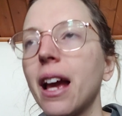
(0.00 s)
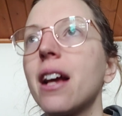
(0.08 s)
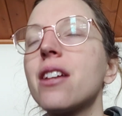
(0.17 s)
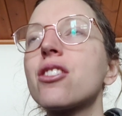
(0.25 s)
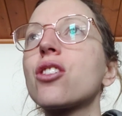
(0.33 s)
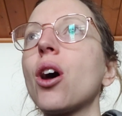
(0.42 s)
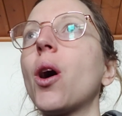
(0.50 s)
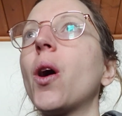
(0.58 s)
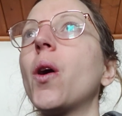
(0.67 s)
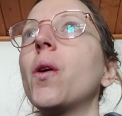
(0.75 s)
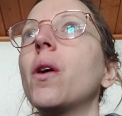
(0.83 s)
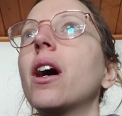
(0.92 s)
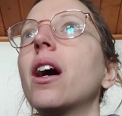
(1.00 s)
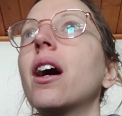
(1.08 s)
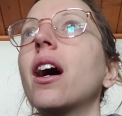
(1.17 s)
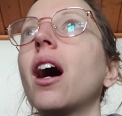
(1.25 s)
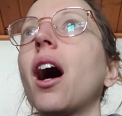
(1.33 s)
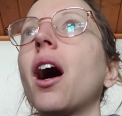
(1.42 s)
So,
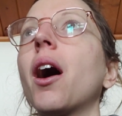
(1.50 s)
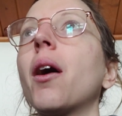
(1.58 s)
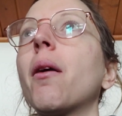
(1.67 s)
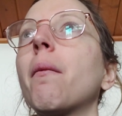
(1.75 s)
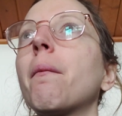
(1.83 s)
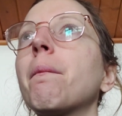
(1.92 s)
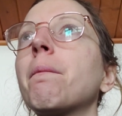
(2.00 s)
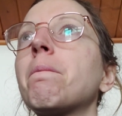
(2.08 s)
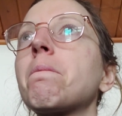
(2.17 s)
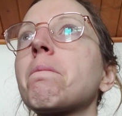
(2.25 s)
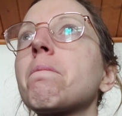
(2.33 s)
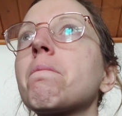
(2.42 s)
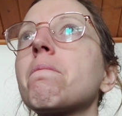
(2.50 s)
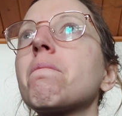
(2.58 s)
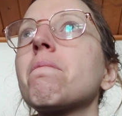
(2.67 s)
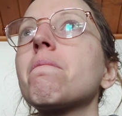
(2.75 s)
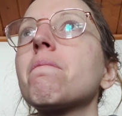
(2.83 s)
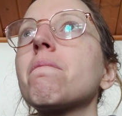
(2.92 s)
that's
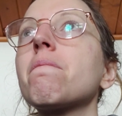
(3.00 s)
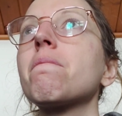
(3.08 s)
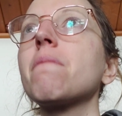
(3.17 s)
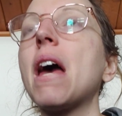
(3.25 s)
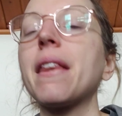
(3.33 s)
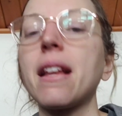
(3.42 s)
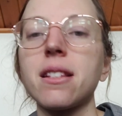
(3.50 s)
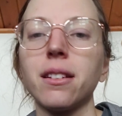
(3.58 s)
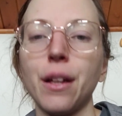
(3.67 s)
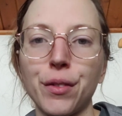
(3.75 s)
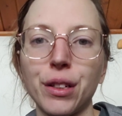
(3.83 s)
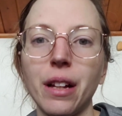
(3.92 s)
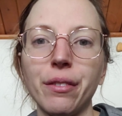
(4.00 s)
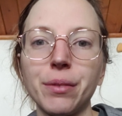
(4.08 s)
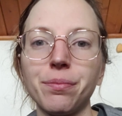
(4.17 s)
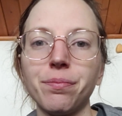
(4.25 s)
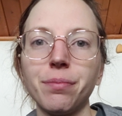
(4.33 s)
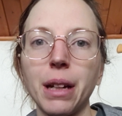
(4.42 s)
1111.
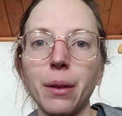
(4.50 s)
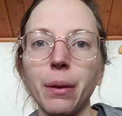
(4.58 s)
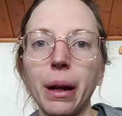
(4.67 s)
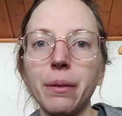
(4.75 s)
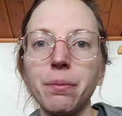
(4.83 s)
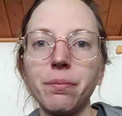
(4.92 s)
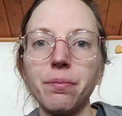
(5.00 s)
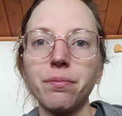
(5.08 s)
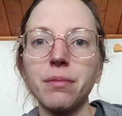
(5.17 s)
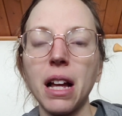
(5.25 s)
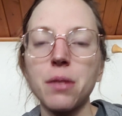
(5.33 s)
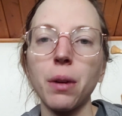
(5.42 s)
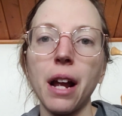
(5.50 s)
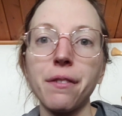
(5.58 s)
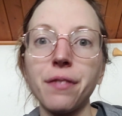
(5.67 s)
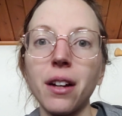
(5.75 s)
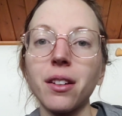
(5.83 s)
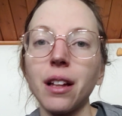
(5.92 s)
By the way, that's what I
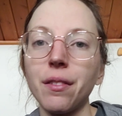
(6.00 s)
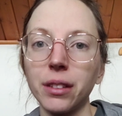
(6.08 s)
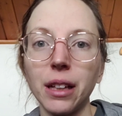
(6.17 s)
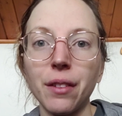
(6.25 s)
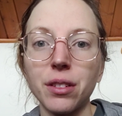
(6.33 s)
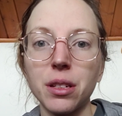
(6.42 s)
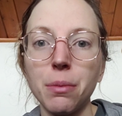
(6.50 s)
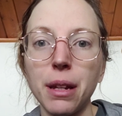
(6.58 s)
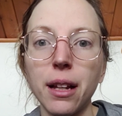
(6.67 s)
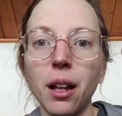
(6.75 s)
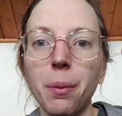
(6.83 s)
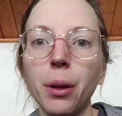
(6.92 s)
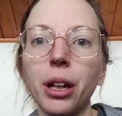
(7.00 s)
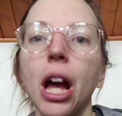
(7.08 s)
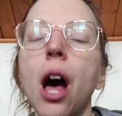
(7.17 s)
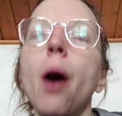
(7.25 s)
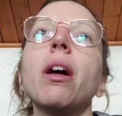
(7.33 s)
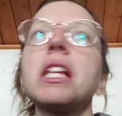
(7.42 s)
found 1111 to be. A lot of people are like,
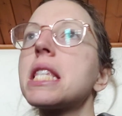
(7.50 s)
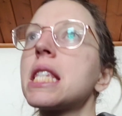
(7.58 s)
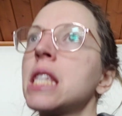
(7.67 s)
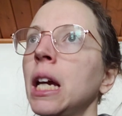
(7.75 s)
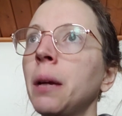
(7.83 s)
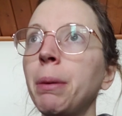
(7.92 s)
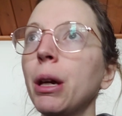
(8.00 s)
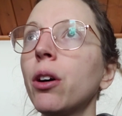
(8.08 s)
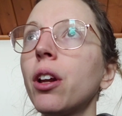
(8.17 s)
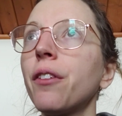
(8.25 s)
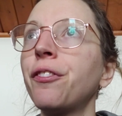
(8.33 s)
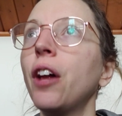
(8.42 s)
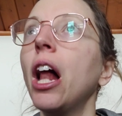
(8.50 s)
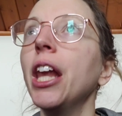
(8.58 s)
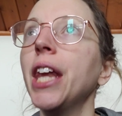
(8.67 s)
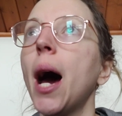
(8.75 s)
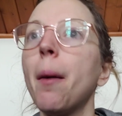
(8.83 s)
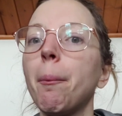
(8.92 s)
well, it's this like beautiful
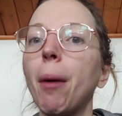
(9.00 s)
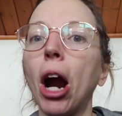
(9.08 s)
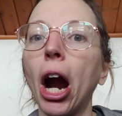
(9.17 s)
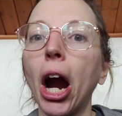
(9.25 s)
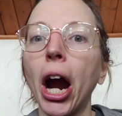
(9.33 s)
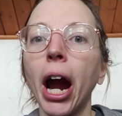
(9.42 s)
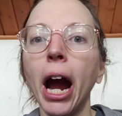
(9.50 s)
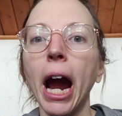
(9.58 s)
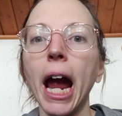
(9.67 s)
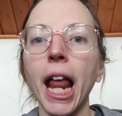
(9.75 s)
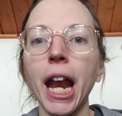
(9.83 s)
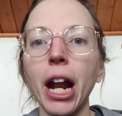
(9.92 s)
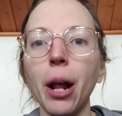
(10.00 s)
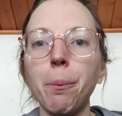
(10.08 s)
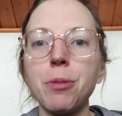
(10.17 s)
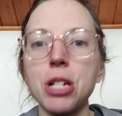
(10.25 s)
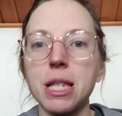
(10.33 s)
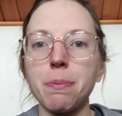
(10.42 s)
number and it'll
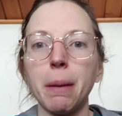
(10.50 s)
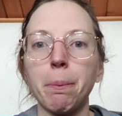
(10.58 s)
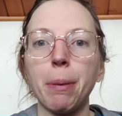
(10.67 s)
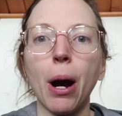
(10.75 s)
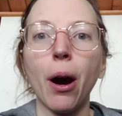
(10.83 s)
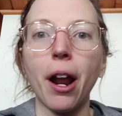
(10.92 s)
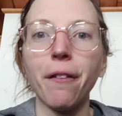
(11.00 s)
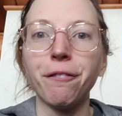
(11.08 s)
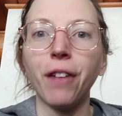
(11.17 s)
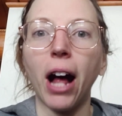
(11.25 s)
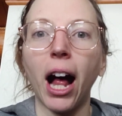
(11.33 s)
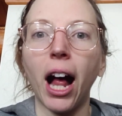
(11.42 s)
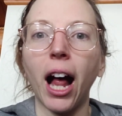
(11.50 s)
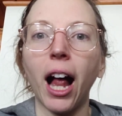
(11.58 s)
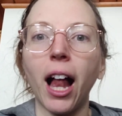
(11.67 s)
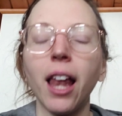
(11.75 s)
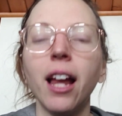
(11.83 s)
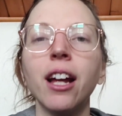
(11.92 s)
just be
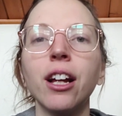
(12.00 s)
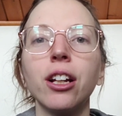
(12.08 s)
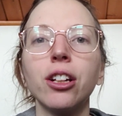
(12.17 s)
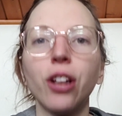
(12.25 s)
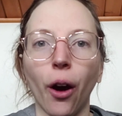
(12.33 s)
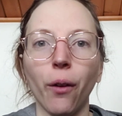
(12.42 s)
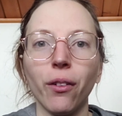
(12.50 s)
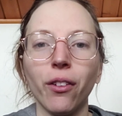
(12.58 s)
beautiful. No.